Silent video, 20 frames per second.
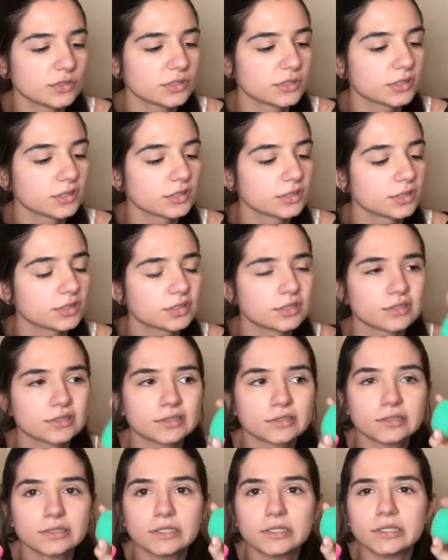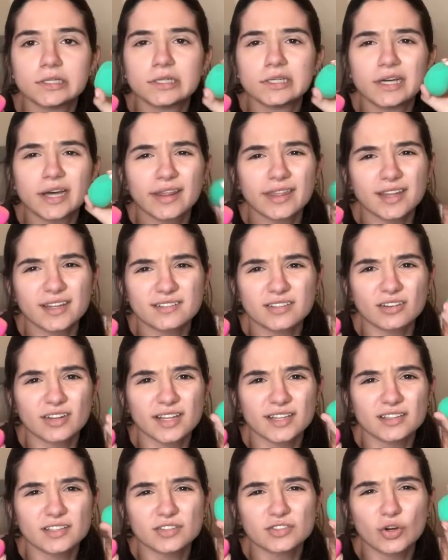I think it's called
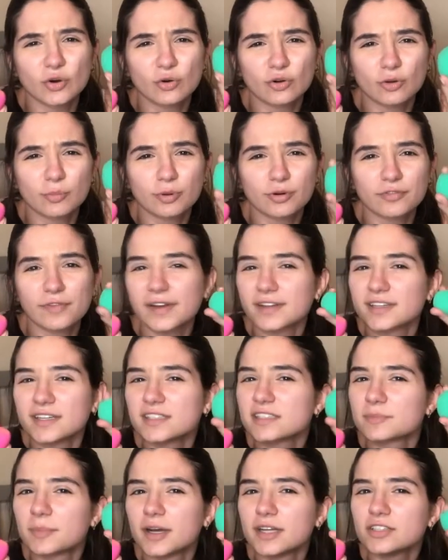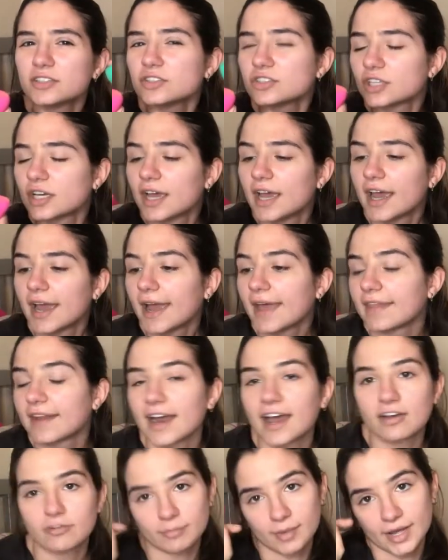like the Total Perfecting Sponge, and then I
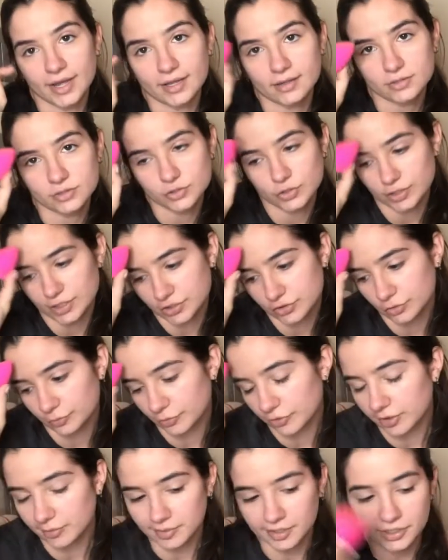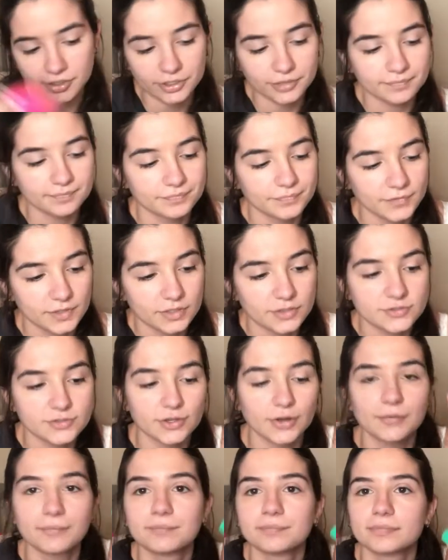have my traditional beauty blender.
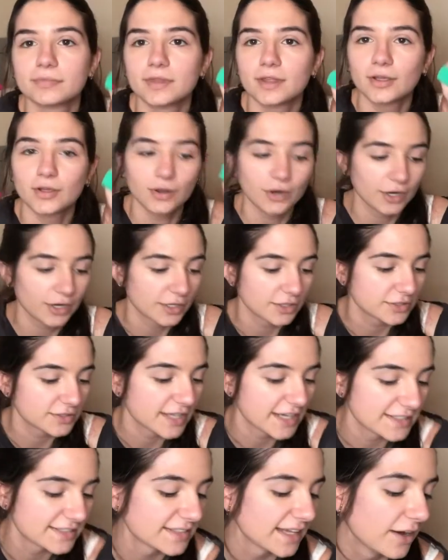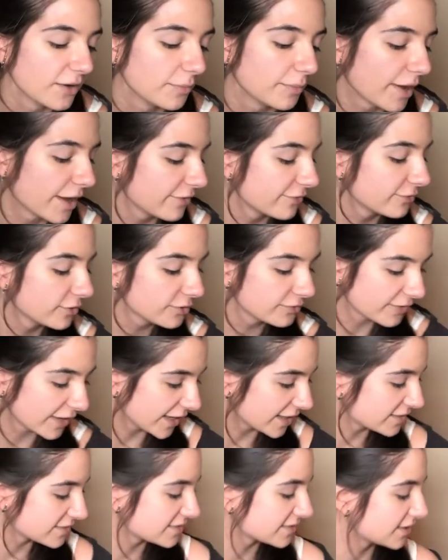So test out my full
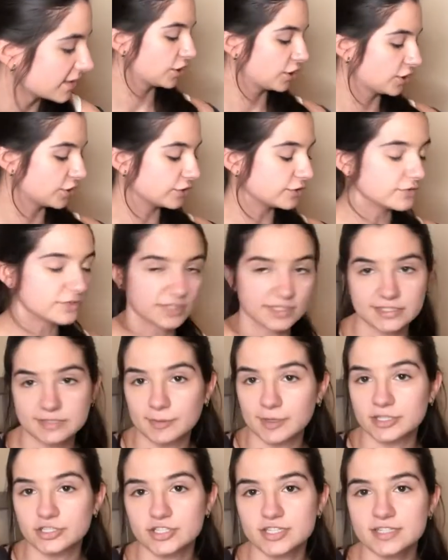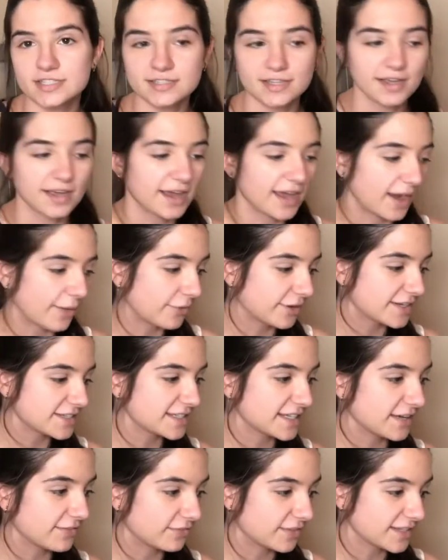face using sponges, and we're going to
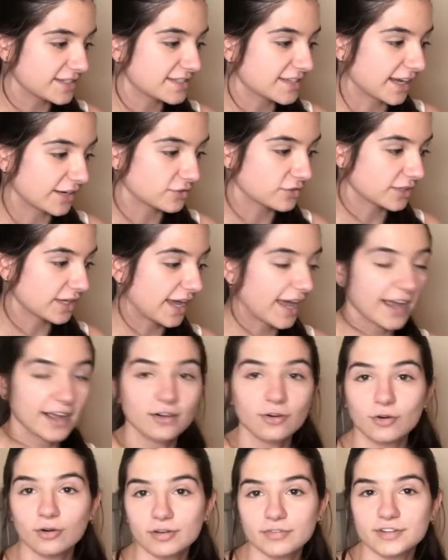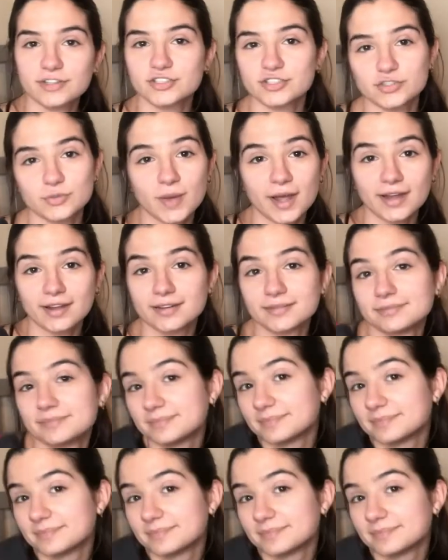see if this is actually a hack or if it's just whack.